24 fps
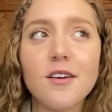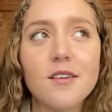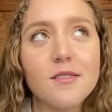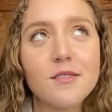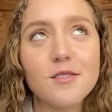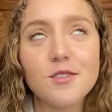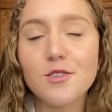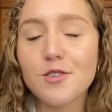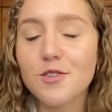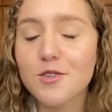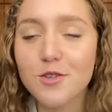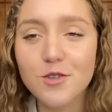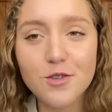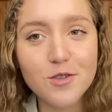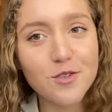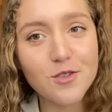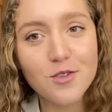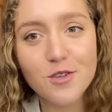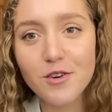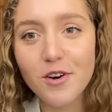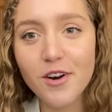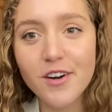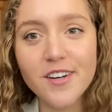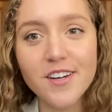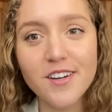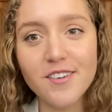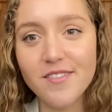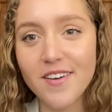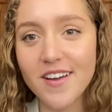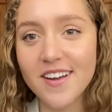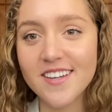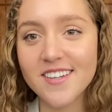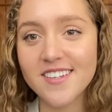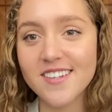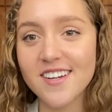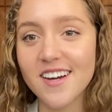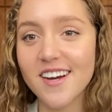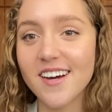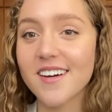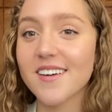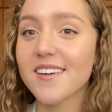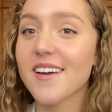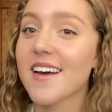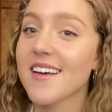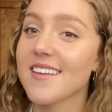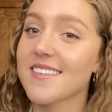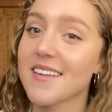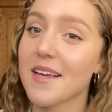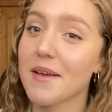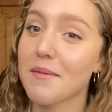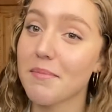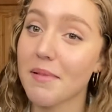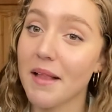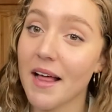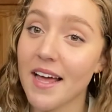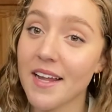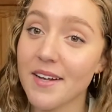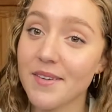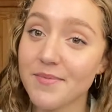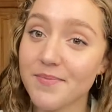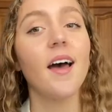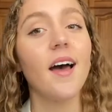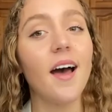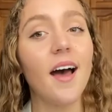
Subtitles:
choose your own adventure essay plan.